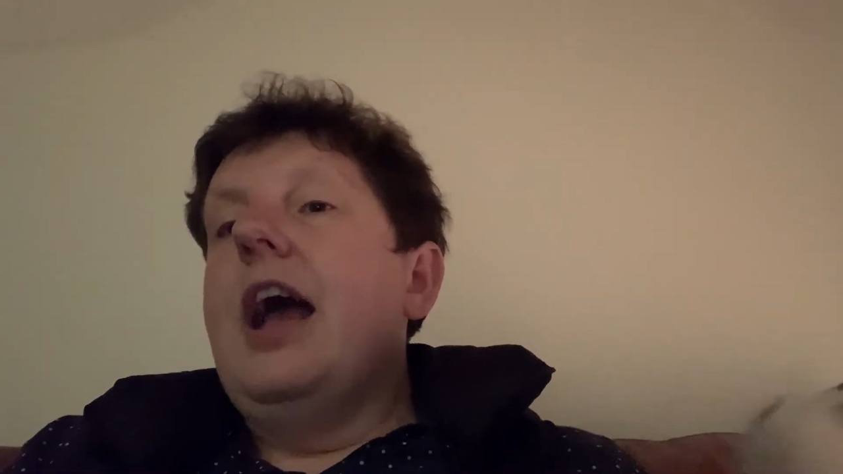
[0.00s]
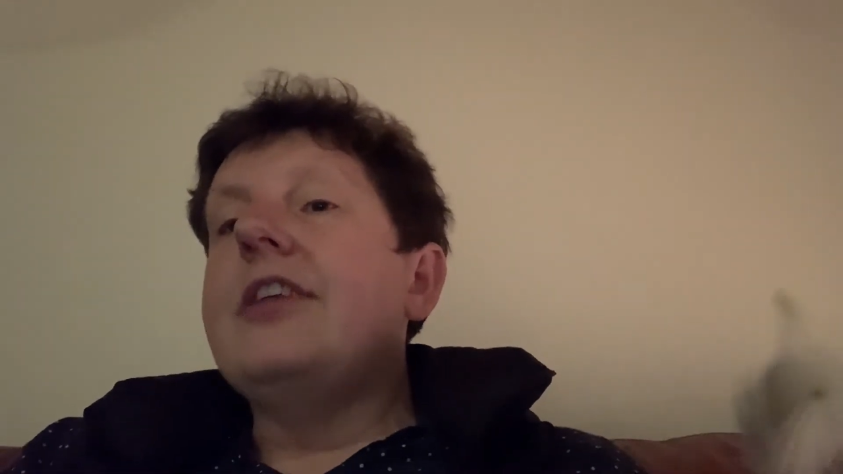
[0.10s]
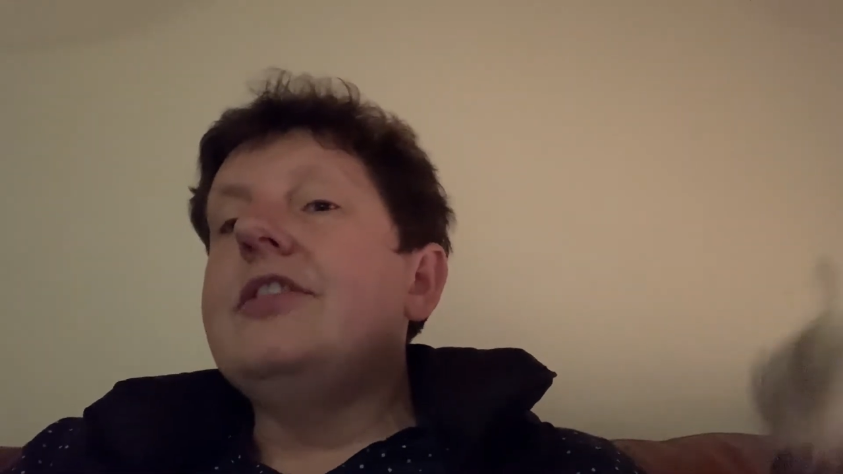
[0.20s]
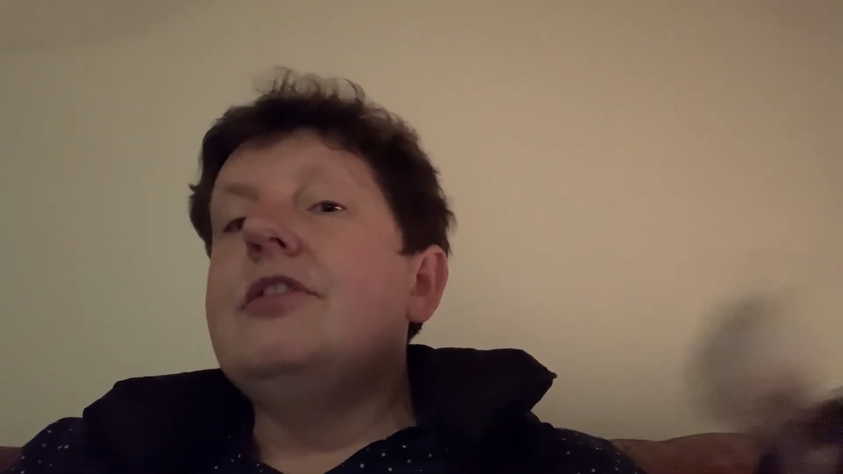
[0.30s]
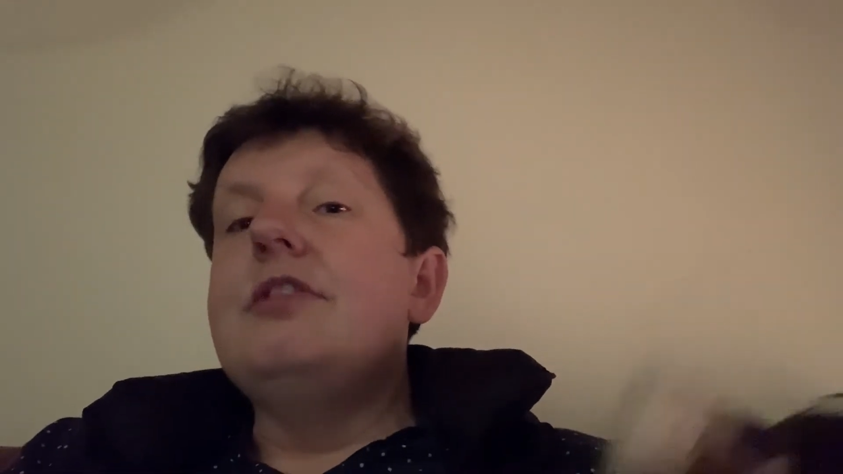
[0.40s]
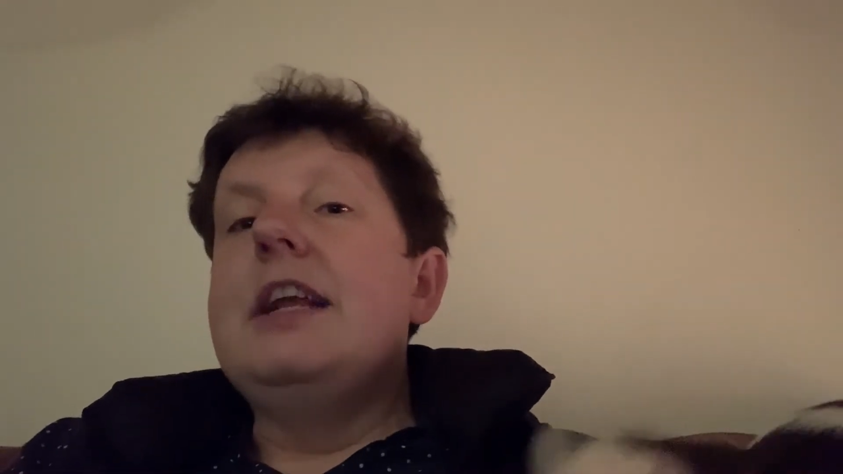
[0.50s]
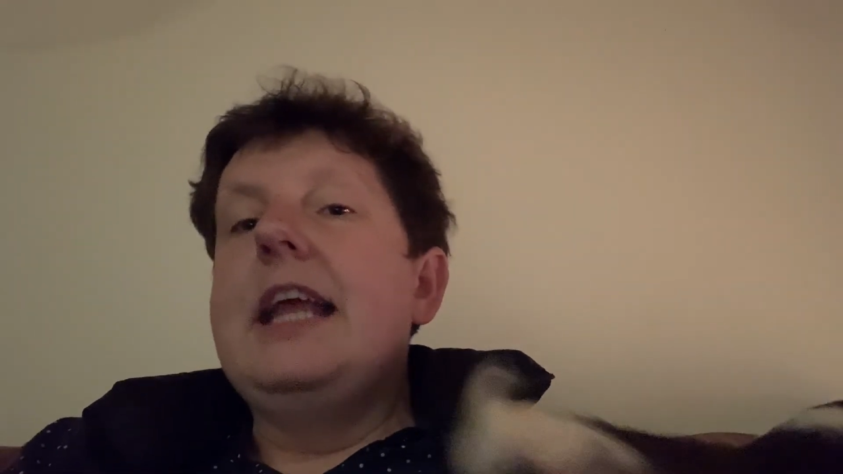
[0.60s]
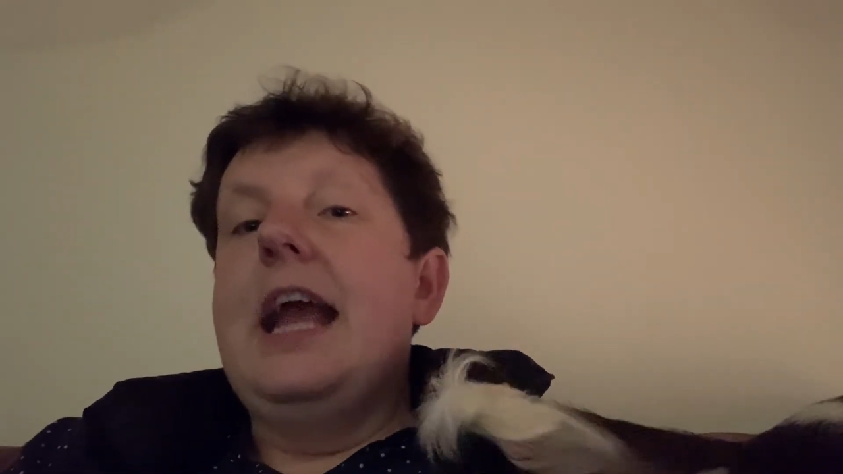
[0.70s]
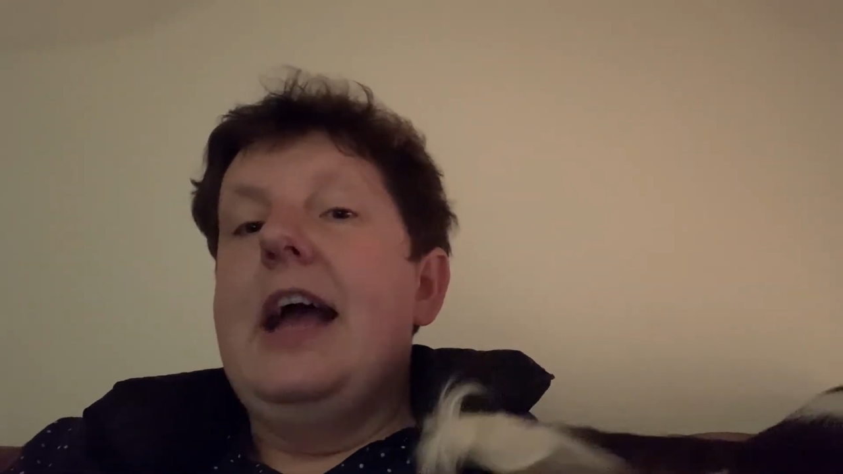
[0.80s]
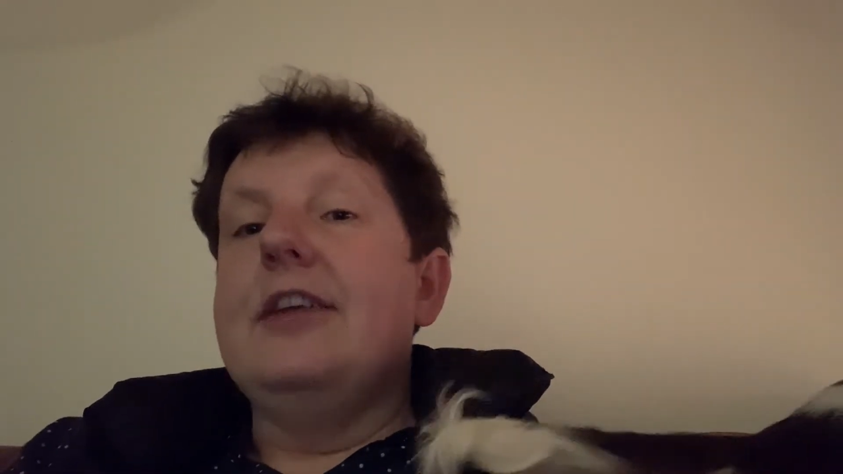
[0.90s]
hasn't
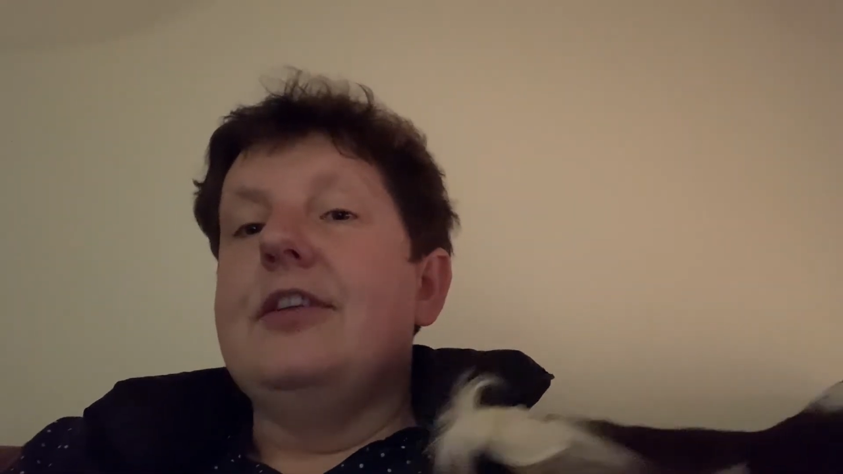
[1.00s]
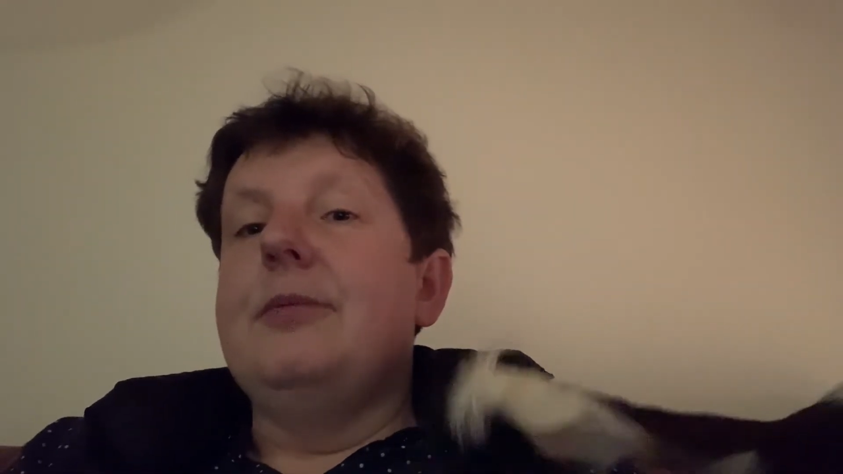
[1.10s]
really had,